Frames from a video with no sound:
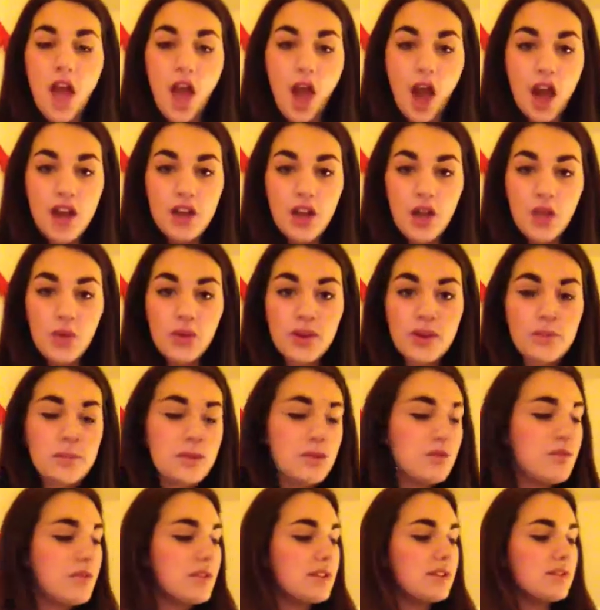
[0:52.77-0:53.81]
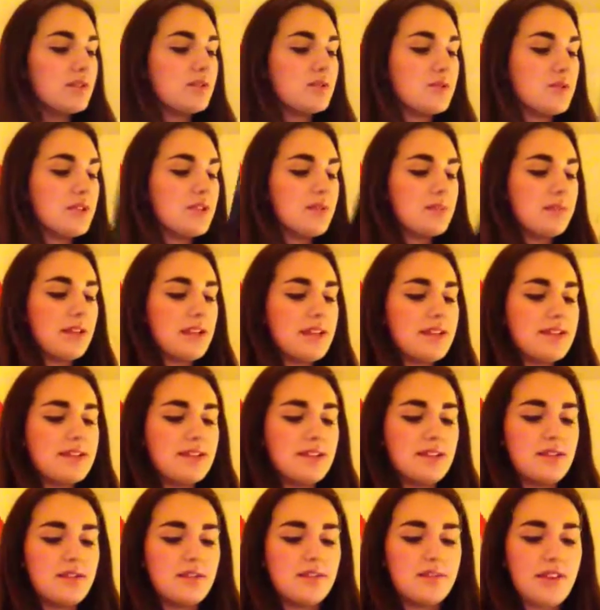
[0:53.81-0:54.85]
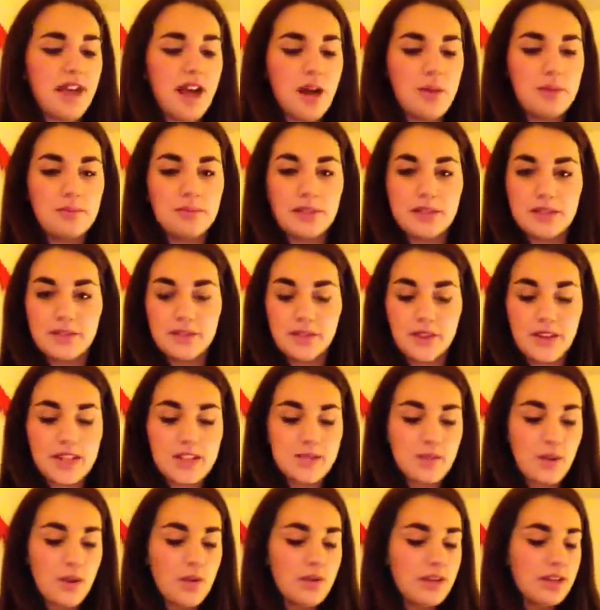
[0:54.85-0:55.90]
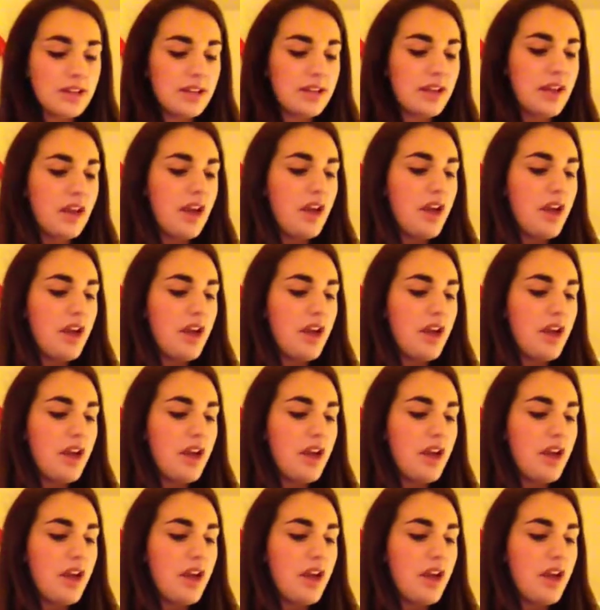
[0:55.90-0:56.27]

and I thought it would be riddled with plenty of album adverts, but only